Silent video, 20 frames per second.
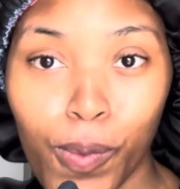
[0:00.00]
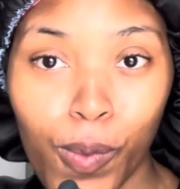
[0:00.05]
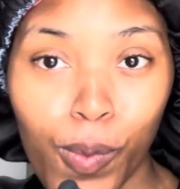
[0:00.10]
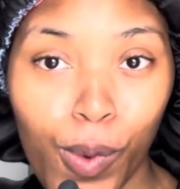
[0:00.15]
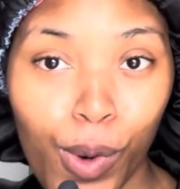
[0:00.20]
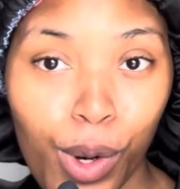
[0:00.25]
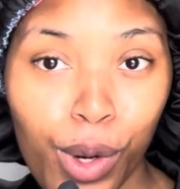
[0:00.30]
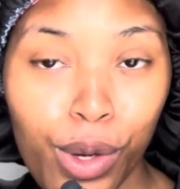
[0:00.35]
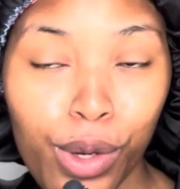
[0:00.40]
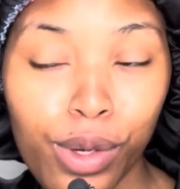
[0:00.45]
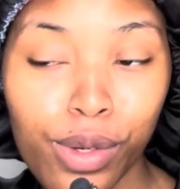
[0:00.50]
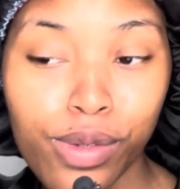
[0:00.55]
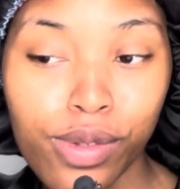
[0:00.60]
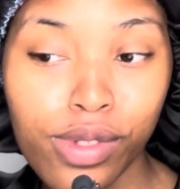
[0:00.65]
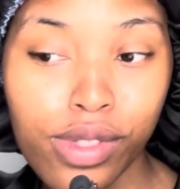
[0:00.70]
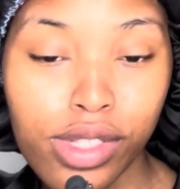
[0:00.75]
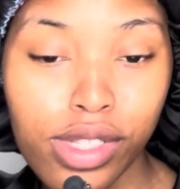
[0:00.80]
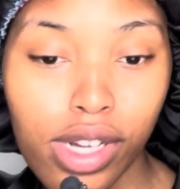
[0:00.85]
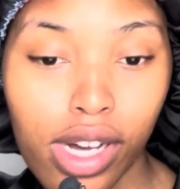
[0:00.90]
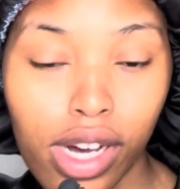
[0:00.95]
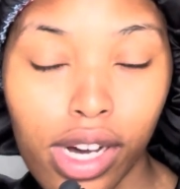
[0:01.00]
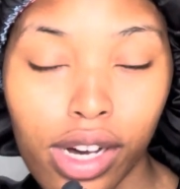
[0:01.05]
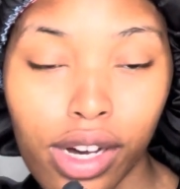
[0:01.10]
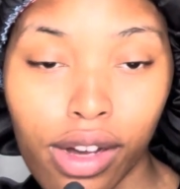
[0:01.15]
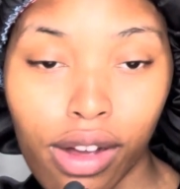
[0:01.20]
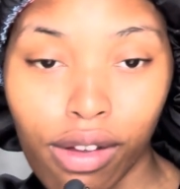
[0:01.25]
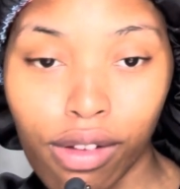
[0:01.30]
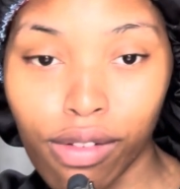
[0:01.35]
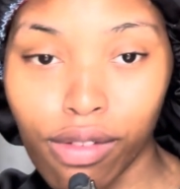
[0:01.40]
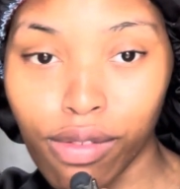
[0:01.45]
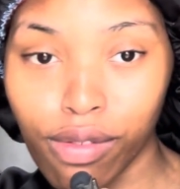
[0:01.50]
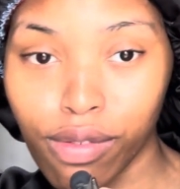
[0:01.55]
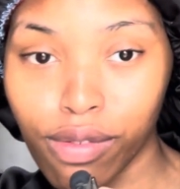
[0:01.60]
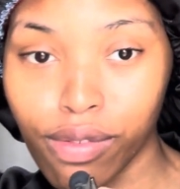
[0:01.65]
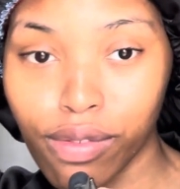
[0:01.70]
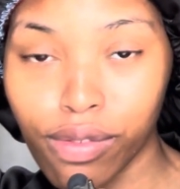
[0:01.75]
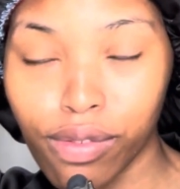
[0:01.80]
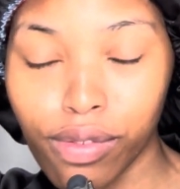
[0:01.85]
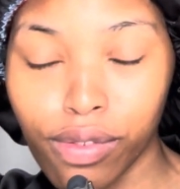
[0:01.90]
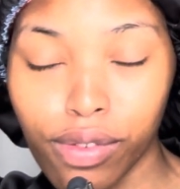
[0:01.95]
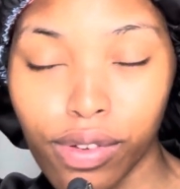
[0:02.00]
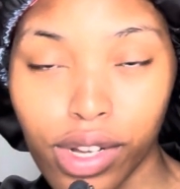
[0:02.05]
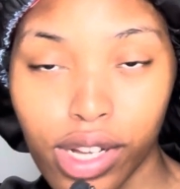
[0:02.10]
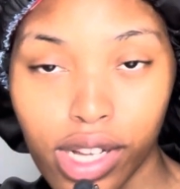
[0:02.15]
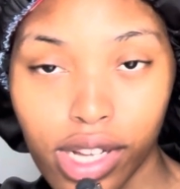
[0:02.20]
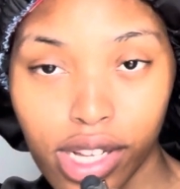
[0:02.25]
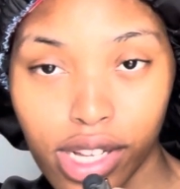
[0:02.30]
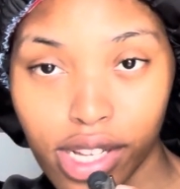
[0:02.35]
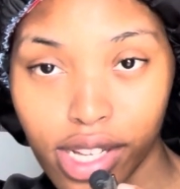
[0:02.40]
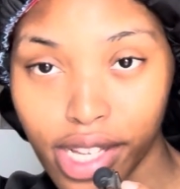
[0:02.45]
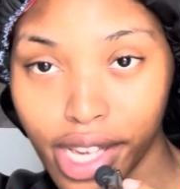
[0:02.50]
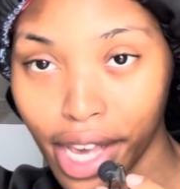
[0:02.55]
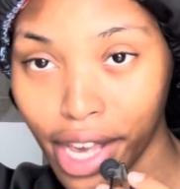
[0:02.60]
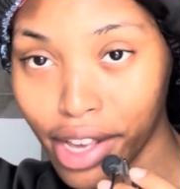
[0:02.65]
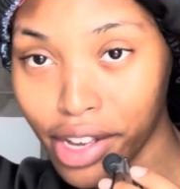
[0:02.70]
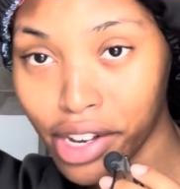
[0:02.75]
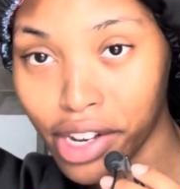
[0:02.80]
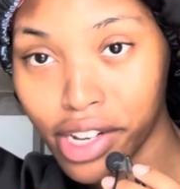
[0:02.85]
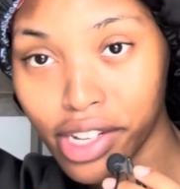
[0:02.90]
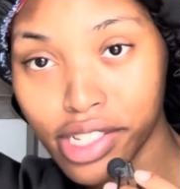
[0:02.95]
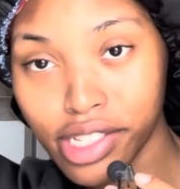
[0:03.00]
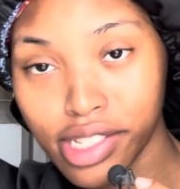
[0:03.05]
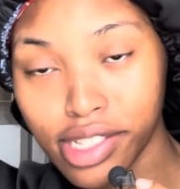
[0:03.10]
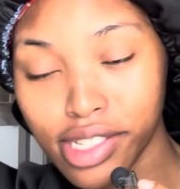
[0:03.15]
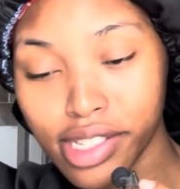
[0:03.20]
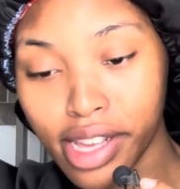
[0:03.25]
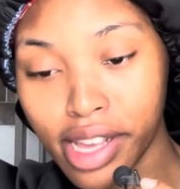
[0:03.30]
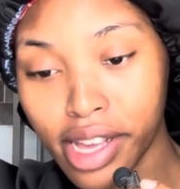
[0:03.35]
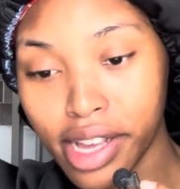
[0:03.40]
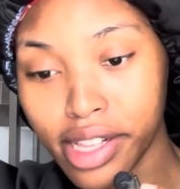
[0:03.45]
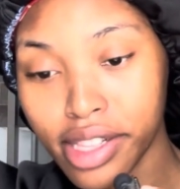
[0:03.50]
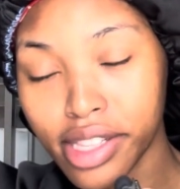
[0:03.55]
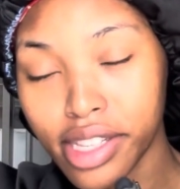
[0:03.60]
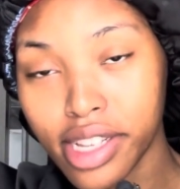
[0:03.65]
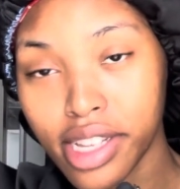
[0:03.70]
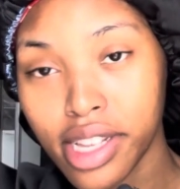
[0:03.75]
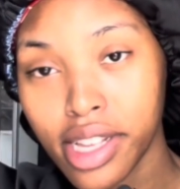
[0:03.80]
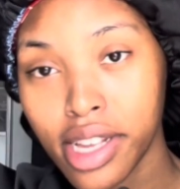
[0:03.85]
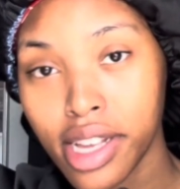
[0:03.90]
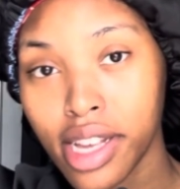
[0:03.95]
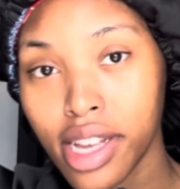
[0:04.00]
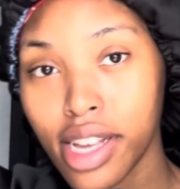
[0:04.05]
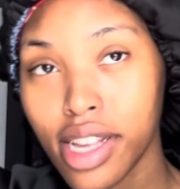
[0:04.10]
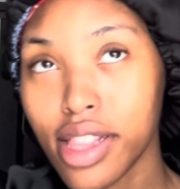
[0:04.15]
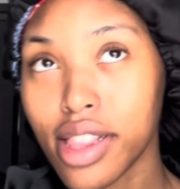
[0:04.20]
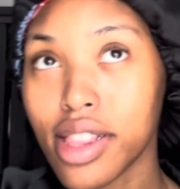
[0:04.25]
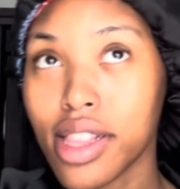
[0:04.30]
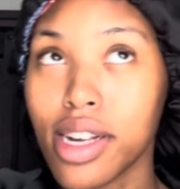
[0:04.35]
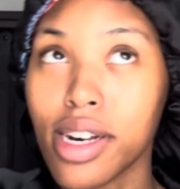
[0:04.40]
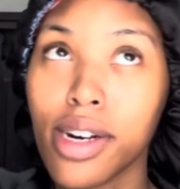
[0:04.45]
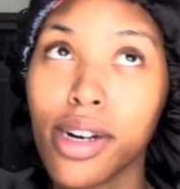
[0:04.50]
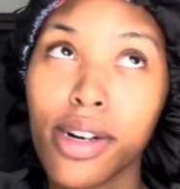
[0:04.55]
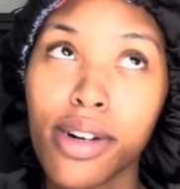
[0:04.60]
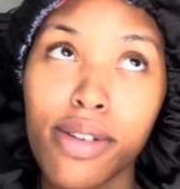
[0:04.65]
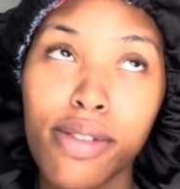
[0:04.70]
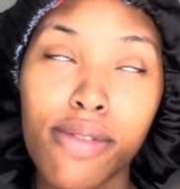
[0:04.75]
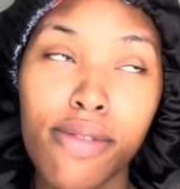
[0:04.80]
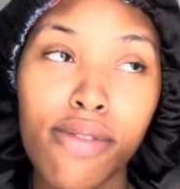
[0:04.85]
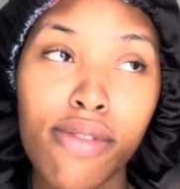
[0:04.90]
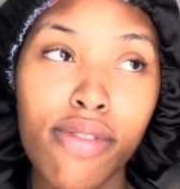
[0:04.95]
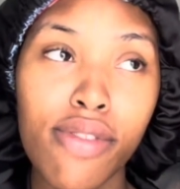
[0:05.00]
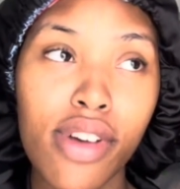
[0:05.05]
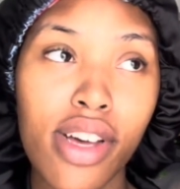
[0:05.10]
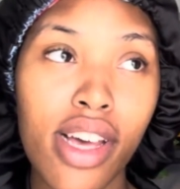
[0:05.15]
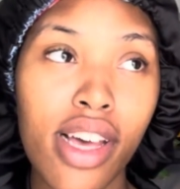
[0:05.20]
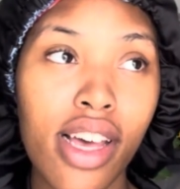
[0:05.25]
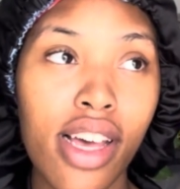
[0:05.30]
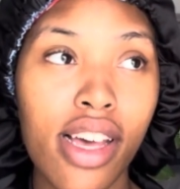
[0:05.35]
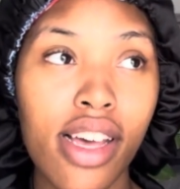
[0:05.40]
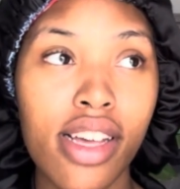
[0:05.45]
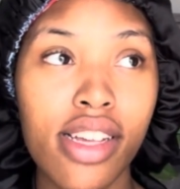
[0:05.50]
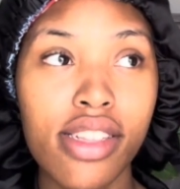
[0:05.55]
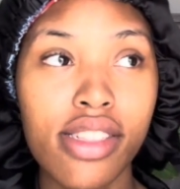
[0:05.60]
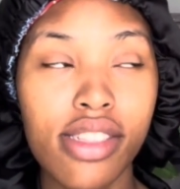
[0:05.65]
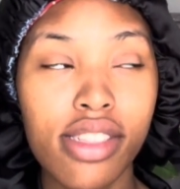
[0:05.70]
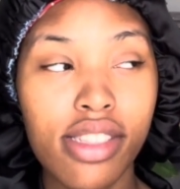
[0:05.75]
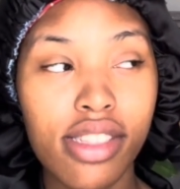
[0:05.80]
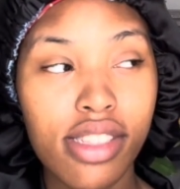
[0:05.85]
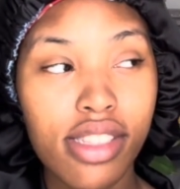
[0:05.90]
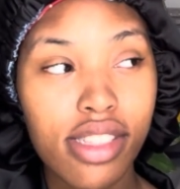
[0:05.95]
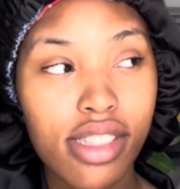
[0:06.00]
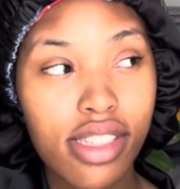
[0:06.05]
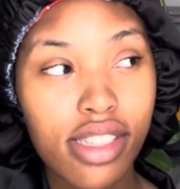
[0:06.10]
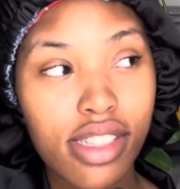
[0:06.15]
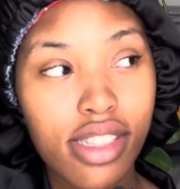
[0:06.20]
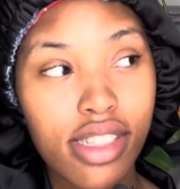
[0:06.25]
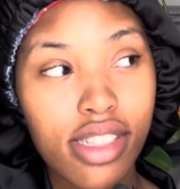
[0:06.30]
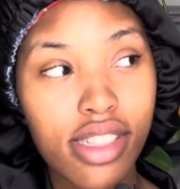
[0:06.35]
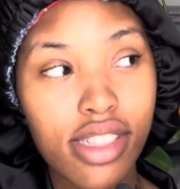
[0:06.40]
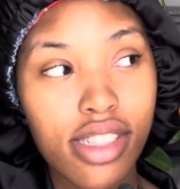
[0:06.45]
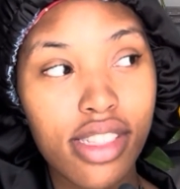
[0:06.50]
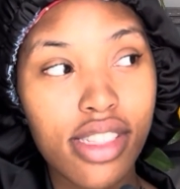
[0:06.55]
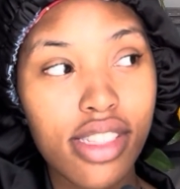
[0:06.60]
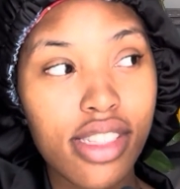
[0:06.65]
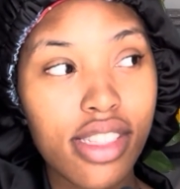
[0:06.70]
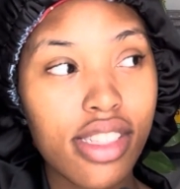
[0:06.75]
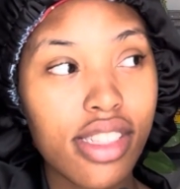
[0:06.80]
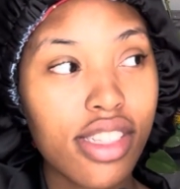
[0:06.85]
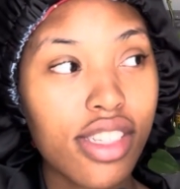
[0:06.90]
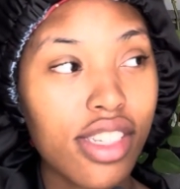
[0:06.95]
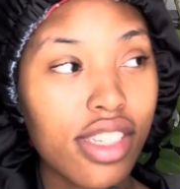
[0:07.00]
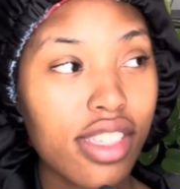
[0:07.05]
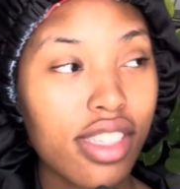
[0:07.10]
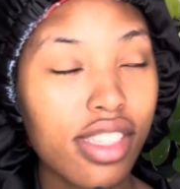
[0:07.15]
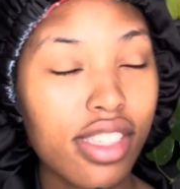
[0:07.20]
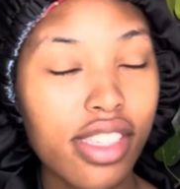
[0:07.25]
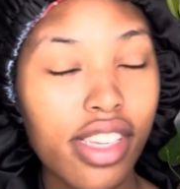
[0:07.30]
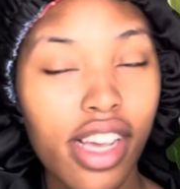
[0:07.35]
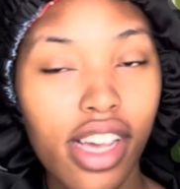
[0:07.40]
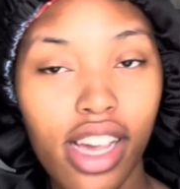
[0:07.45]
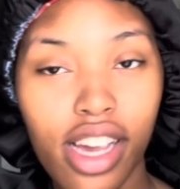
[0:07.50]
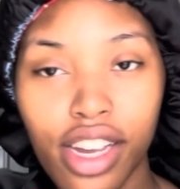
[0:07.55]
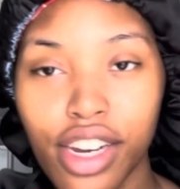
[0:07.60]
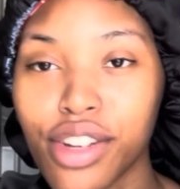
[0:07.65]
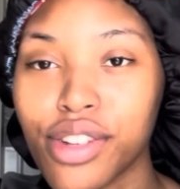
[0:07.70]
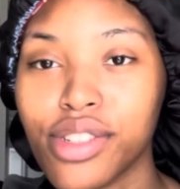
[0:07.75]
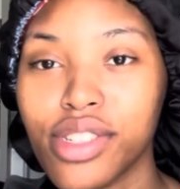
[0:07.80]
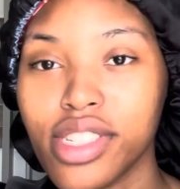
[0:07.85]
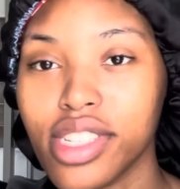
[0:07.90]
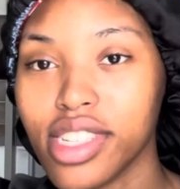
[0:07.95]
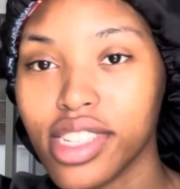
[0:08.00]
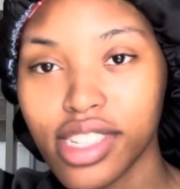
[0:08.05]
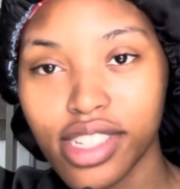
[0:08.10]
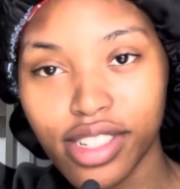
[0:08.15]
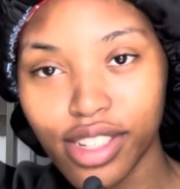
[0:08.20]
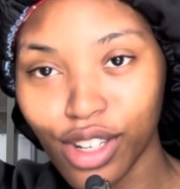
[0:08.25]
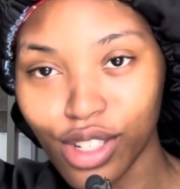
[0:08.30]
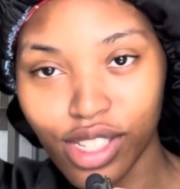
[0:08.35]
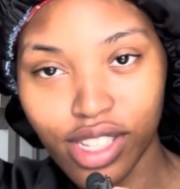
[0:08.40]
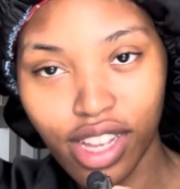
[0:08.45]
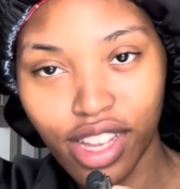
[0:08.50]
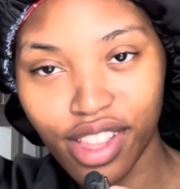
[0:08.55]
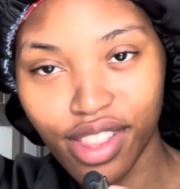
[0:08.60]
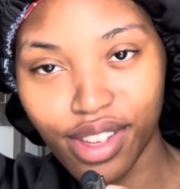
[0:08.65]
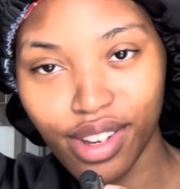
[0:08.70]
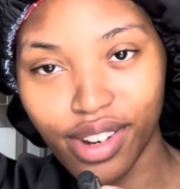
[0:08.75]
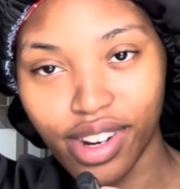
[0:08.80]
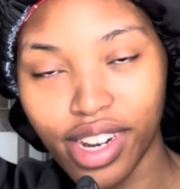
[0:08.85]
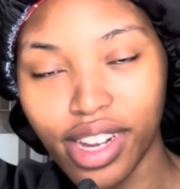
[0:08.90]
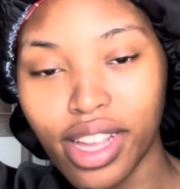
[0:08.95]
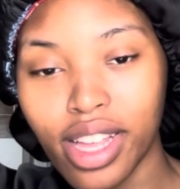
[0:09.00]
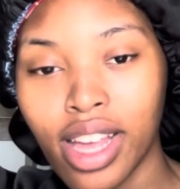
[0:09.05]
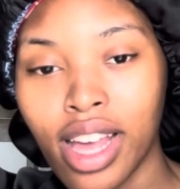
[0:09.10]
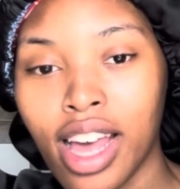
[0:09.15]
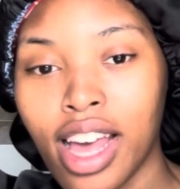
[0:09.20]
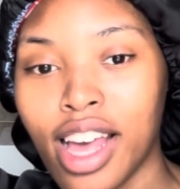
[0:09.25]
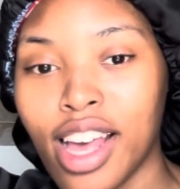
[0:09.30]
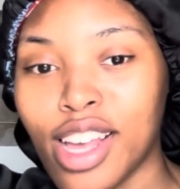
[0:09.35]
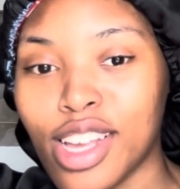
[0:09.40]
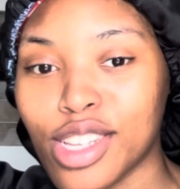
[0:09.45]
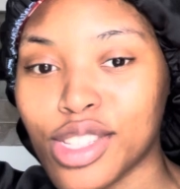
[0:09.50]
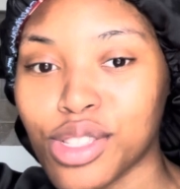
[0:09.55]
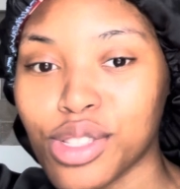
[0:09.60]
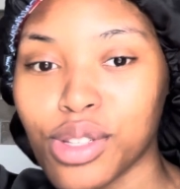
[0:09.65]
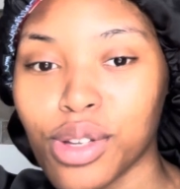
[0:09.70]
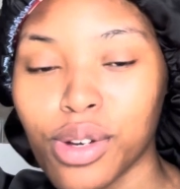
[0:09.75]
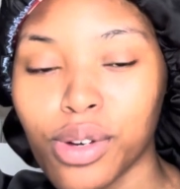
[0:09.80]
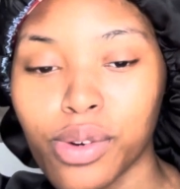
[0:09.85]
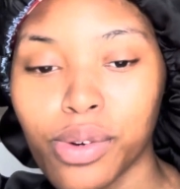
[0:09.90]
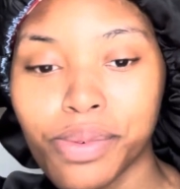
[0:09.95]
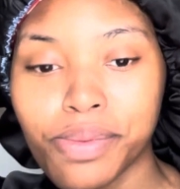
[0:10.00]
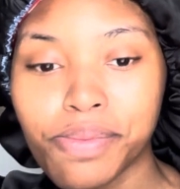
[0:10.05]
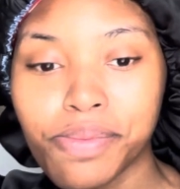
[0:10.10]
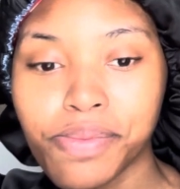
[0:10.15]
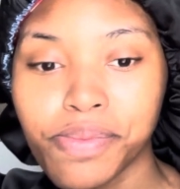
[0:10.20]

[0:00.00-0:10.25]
world of chaos and love and just energy altogether, right? So